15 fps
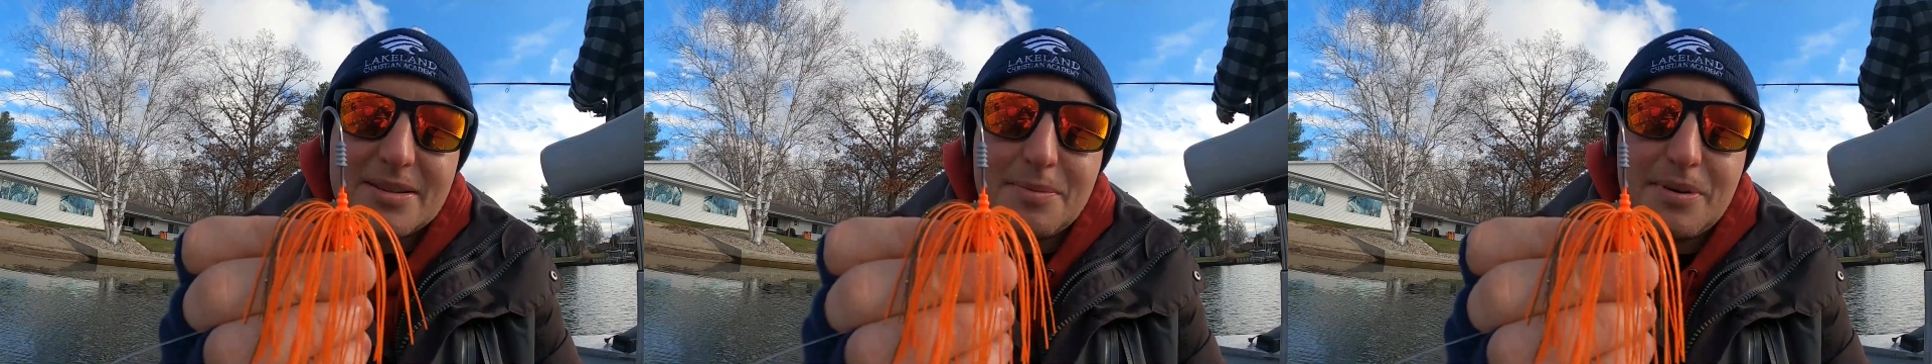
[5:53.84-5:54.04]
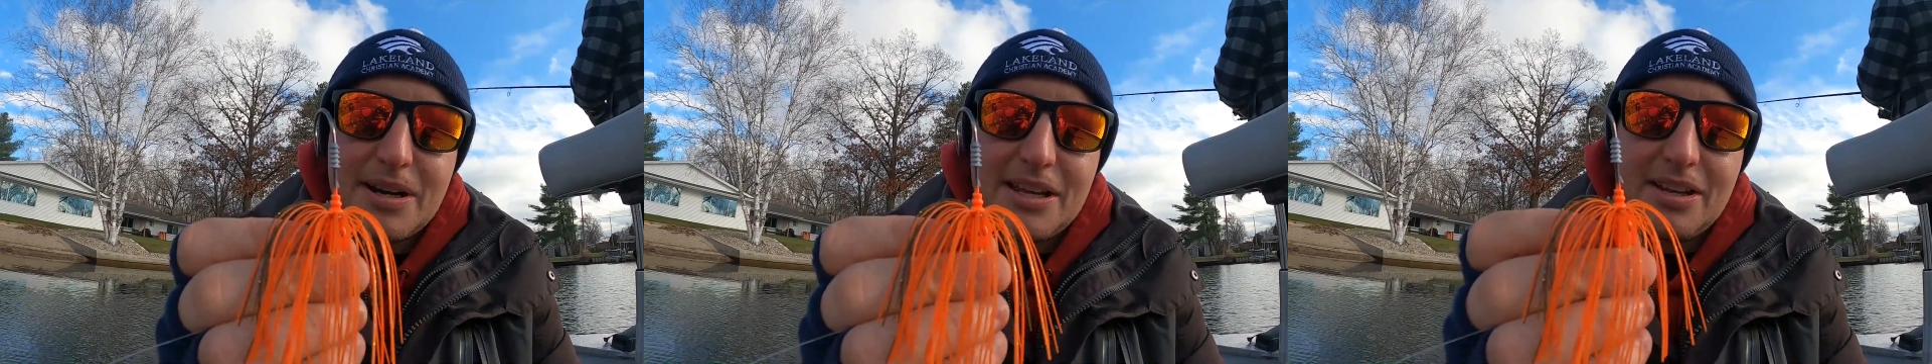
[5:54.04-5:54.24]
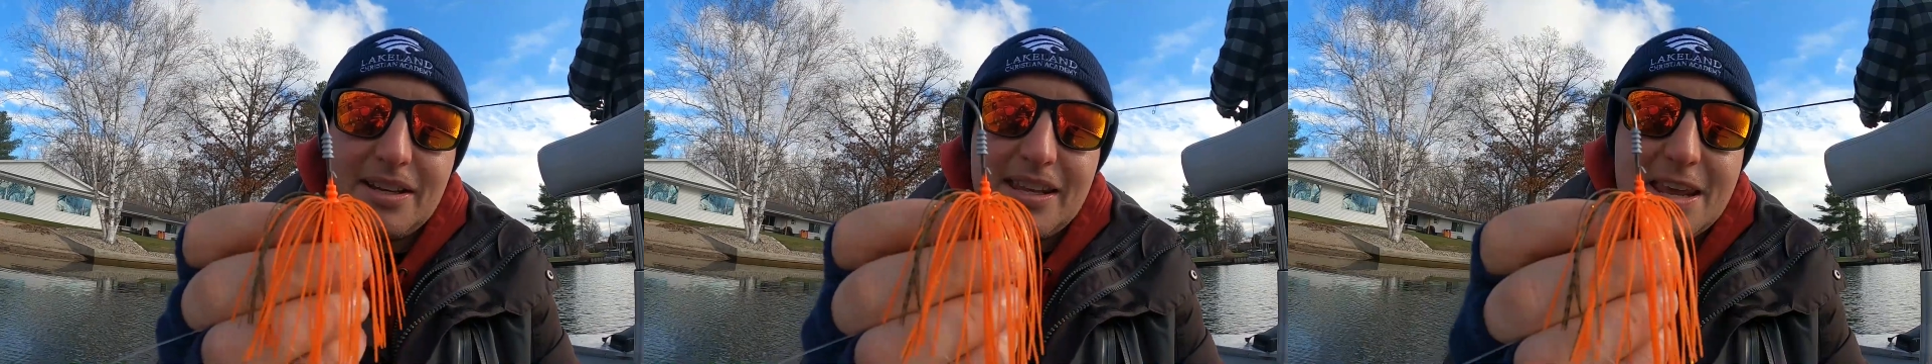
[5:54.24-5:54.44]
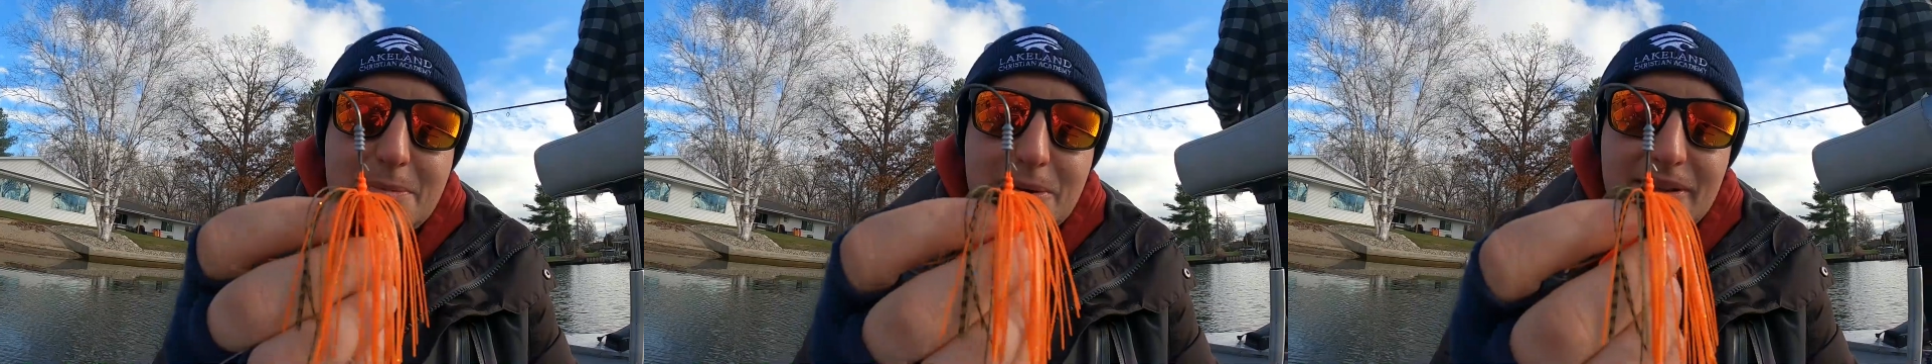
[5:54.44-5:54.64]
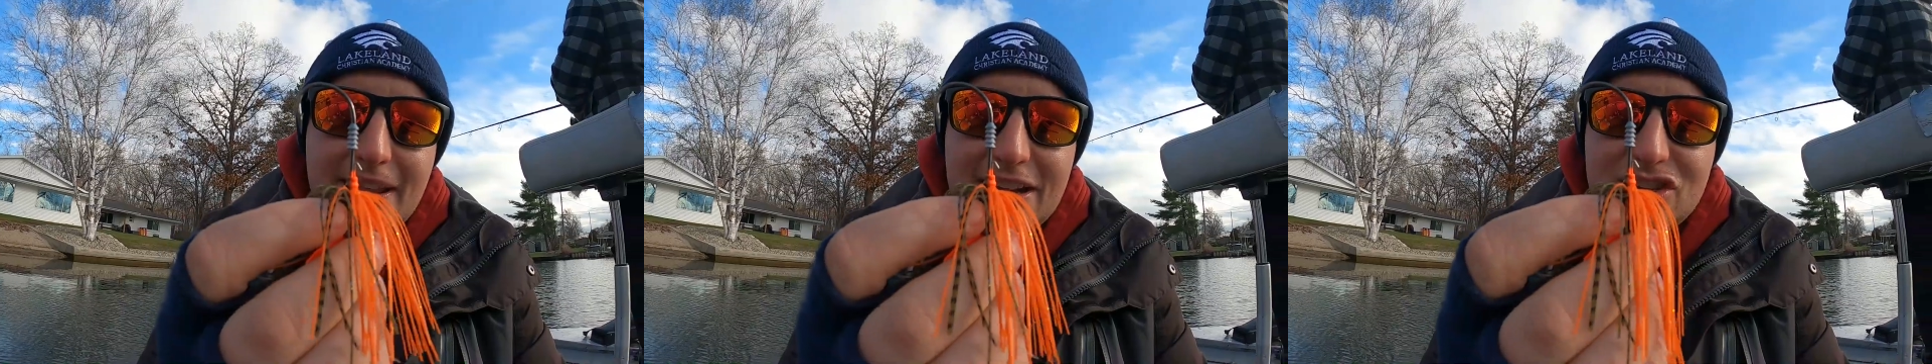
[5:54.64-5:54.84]
has a pretty good
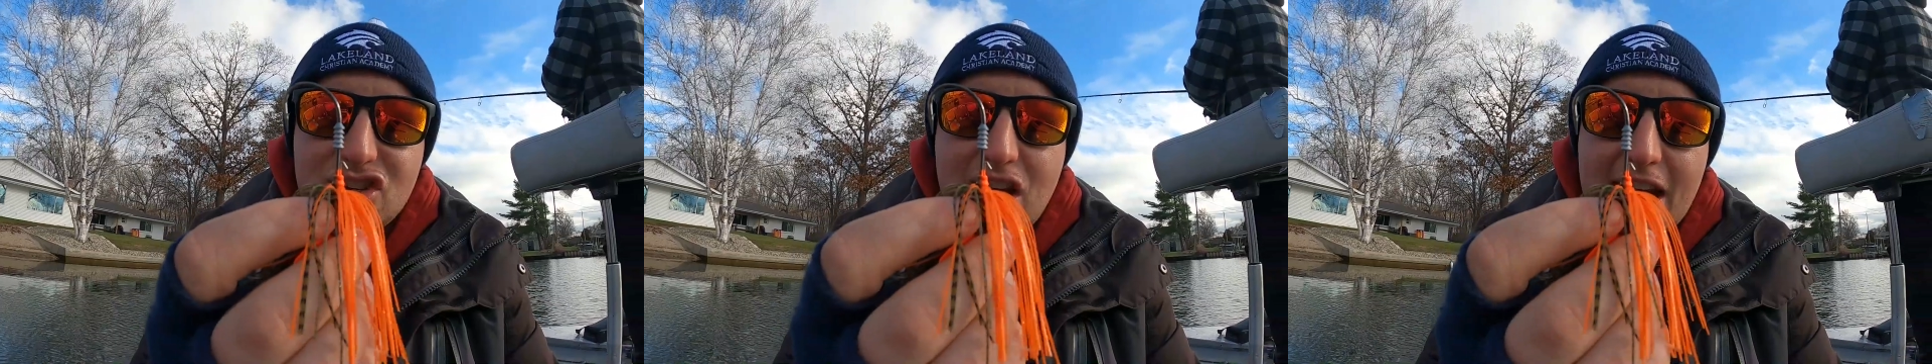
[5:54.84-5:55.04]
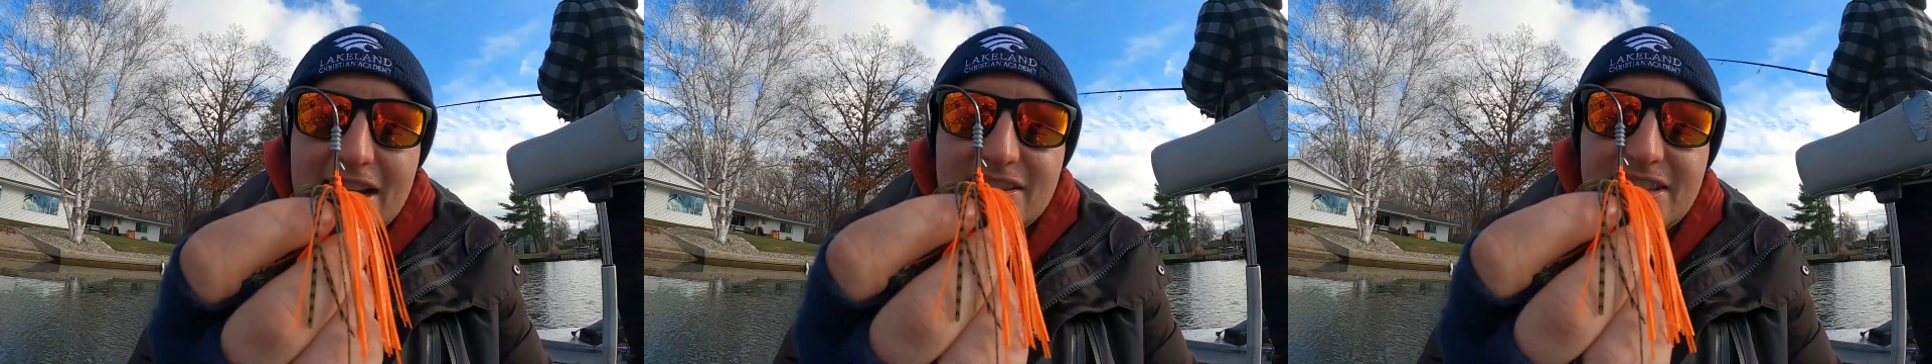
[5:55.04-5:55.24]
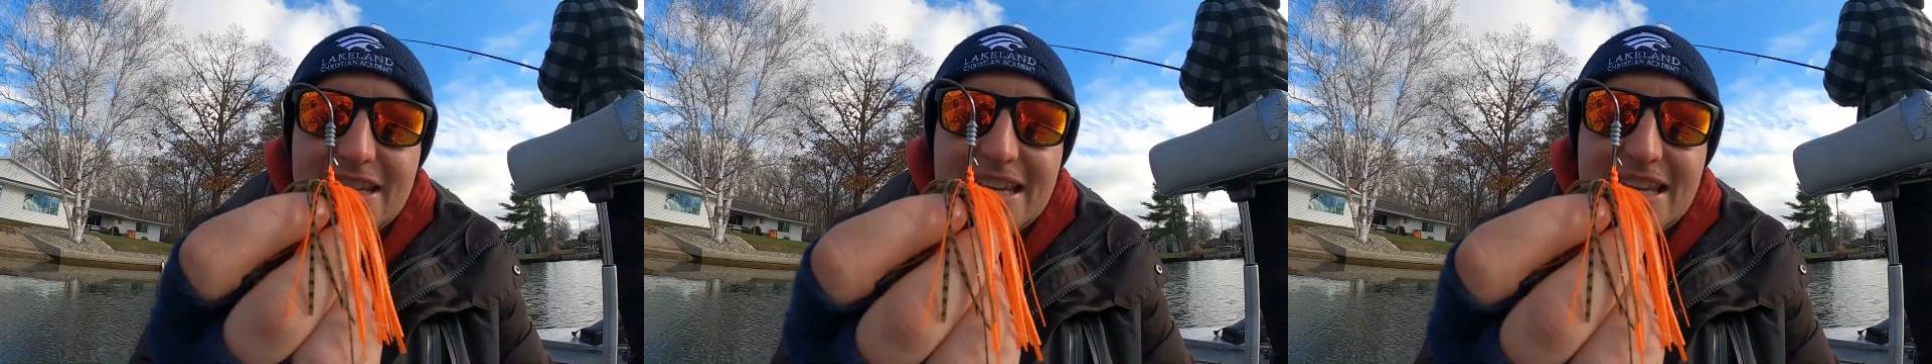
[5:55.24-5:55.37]
keeper. They changed